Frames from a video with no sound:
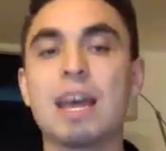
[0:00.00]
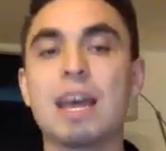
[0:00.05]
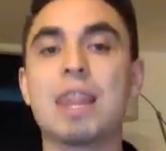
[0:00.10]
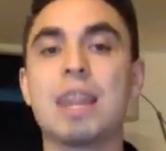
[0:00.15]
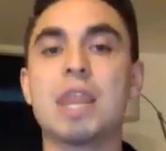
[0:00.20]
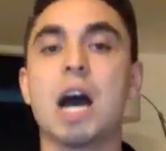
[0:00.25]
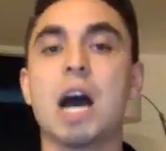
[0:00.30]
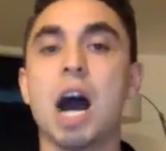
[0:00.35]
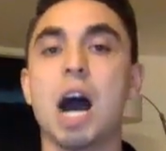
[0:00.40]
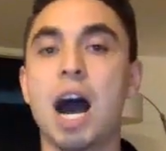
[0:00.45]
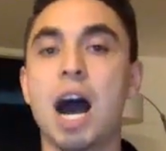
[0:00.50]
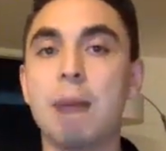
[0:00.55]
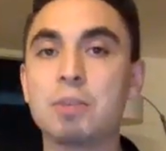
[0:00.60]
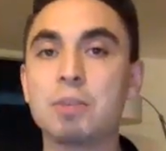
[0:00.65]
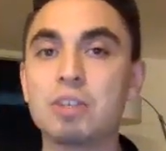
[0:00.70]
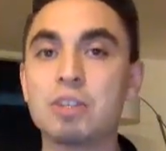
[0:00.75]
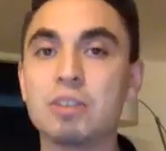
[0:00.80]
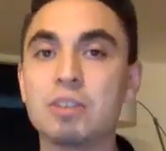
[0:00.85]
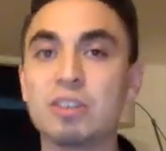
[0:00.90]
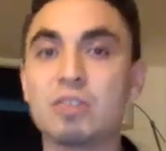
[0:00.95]
And the
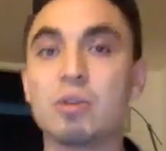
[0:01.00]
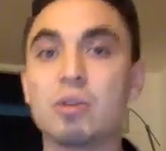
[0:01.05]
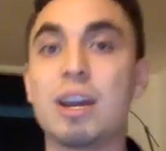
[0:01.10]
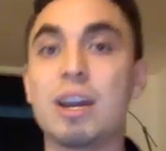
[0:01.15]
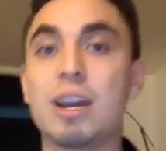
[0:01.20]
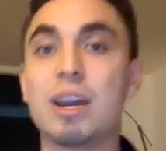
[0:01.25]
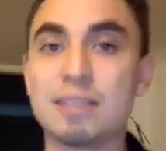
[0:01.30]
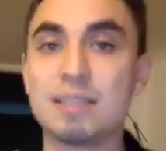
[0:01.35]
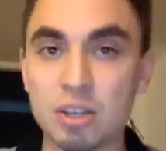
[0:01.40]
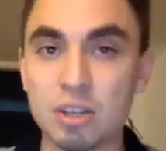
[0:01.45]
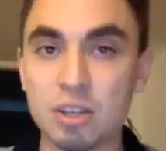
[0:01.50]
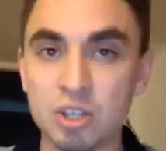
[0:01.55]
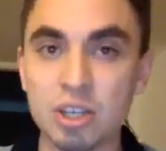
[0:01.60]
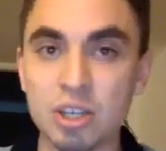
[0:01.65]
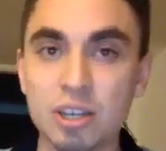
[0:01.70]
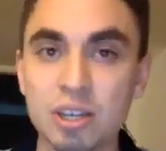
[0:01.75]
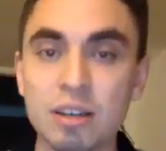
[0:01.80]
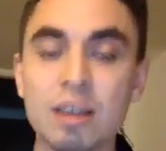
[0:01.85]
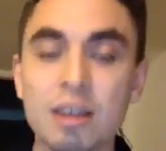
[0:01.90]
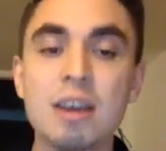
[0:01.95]
option to
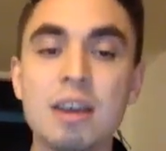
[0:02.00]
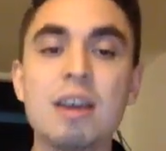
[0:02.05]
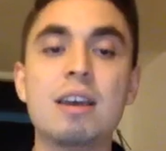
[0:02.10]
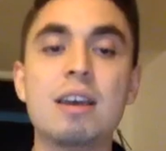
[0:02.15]
transition